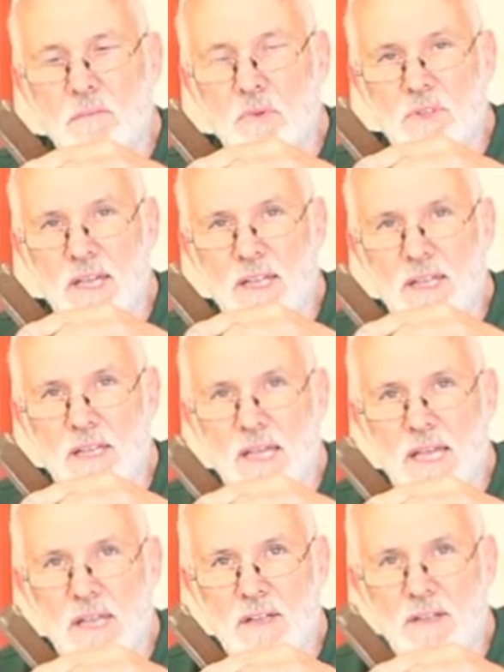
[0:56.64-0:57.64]
that
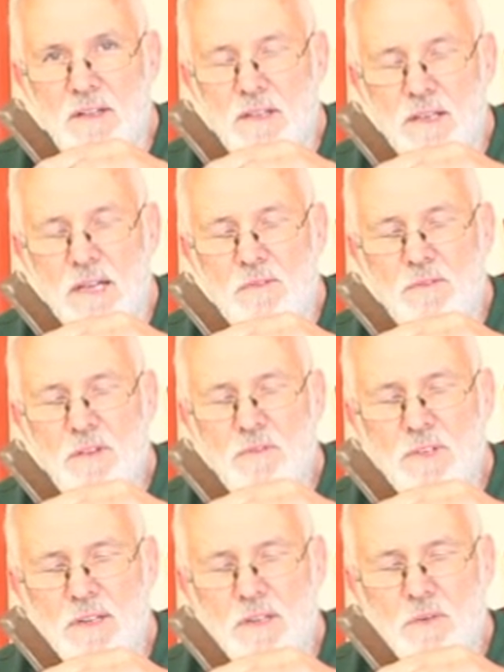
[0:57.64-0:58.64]
at
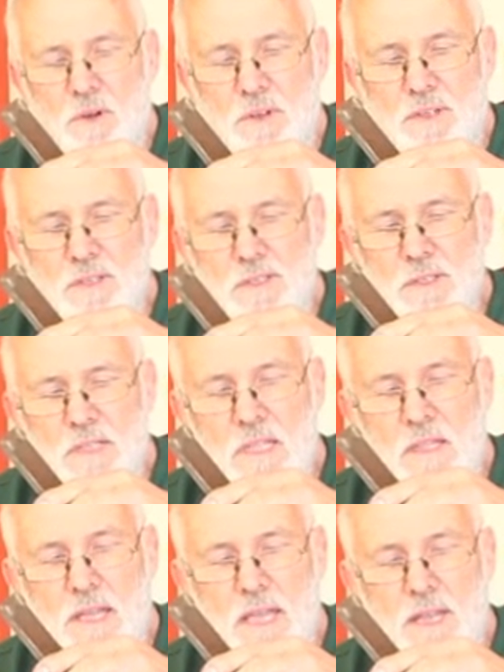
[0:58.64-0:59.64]
50 degrees,
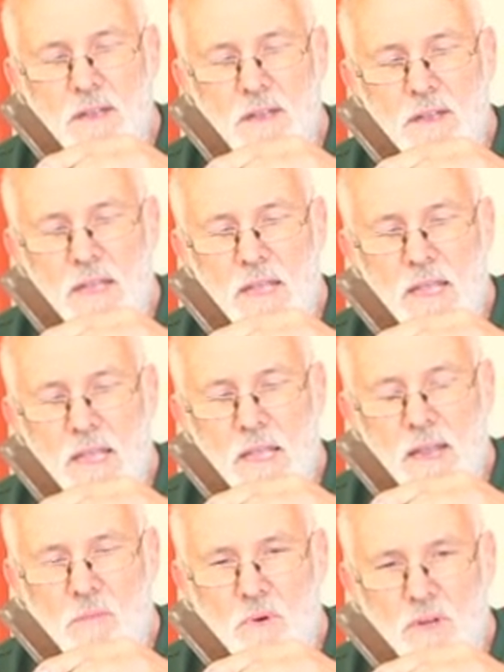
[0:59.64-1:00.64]
and
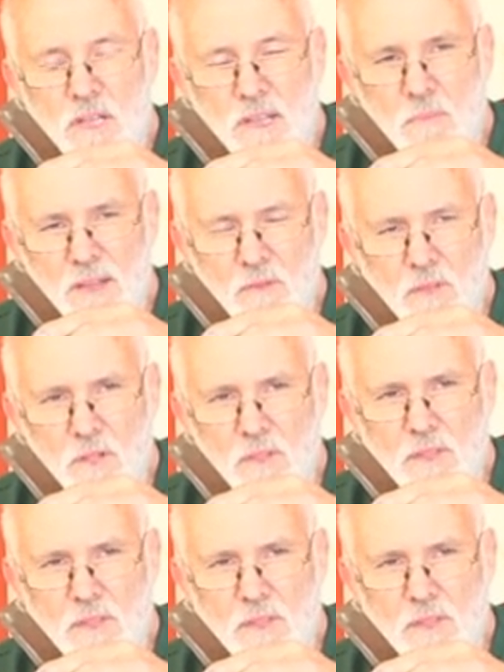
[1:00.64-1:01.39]
put a bevel on